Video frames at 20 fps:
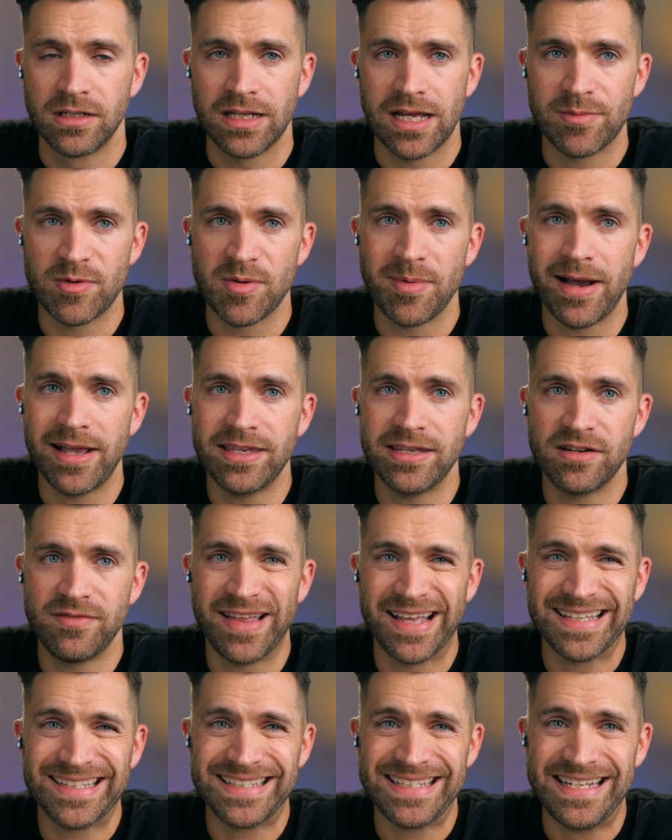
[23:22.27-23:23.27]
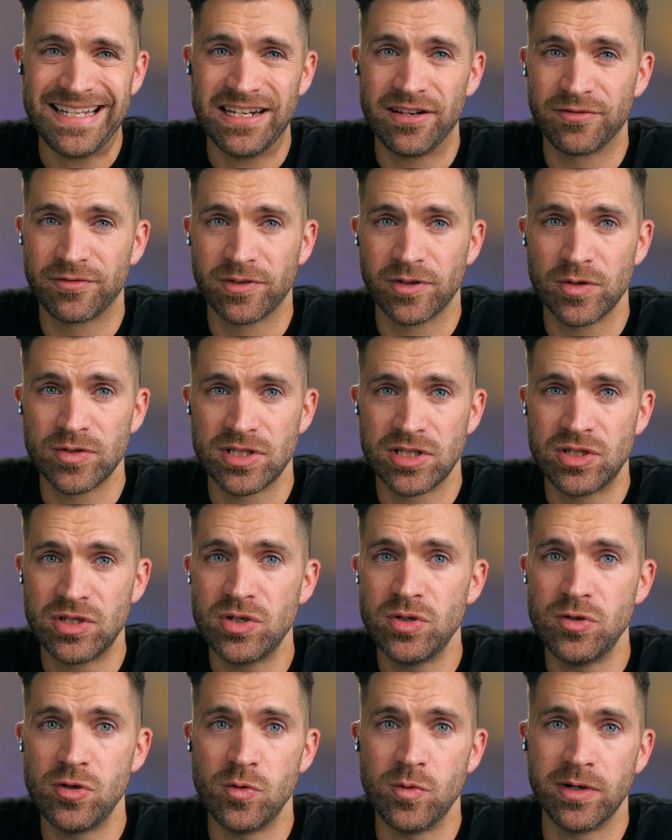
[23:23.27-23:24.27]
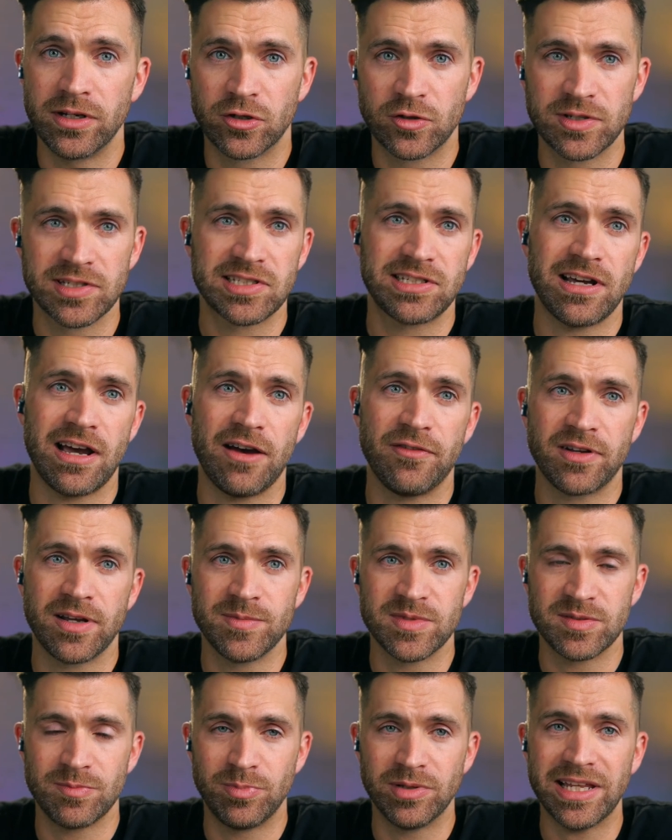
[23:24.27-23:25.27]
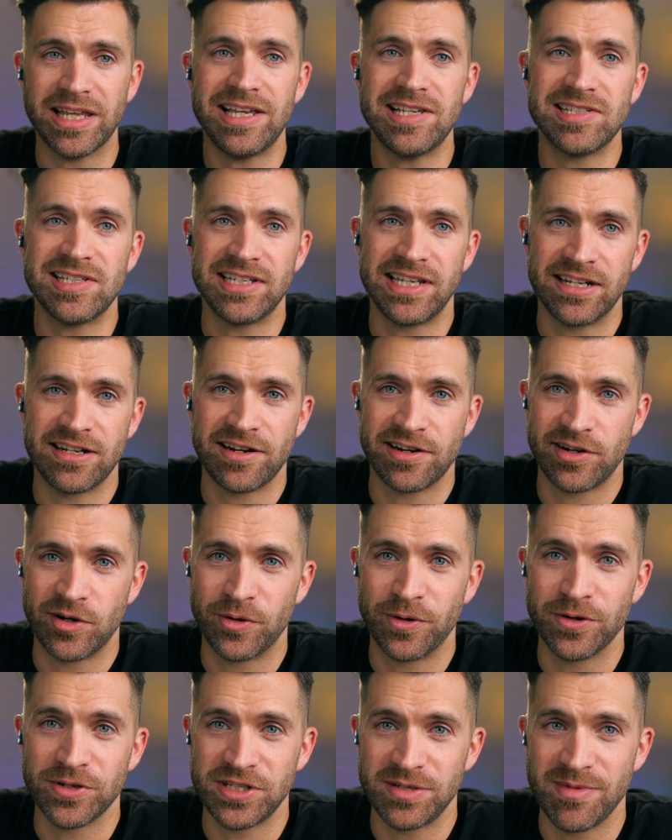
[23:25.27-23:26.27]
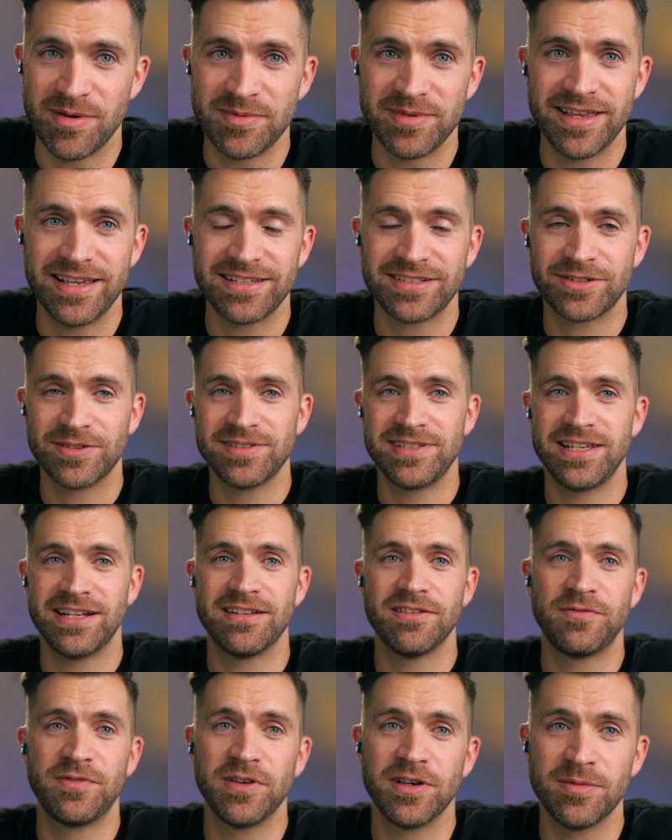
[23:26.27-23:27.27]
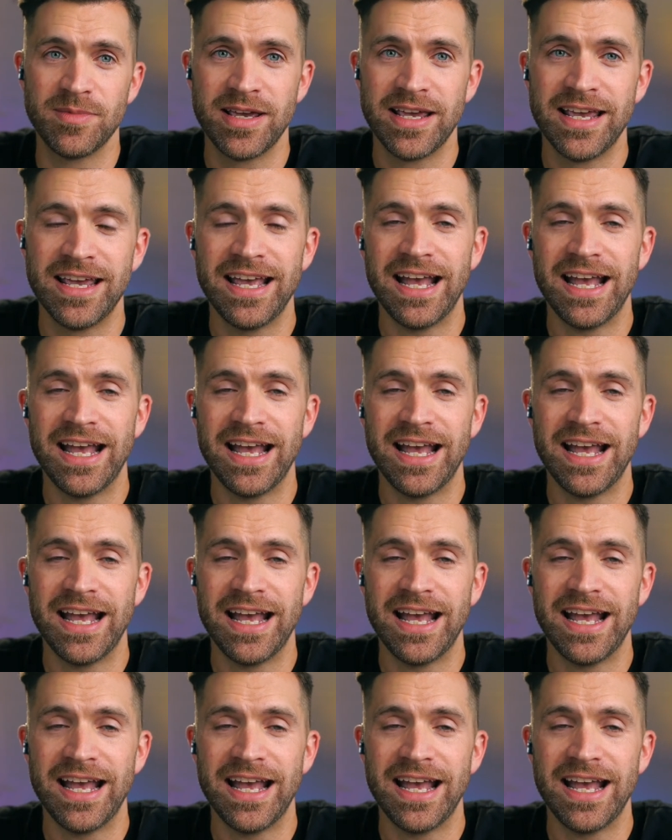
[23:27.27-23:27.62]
I'm reminded of that scene in Frozen 2 when Kristoff comes blazing in on a horse. Do you remember this towards the end of the film?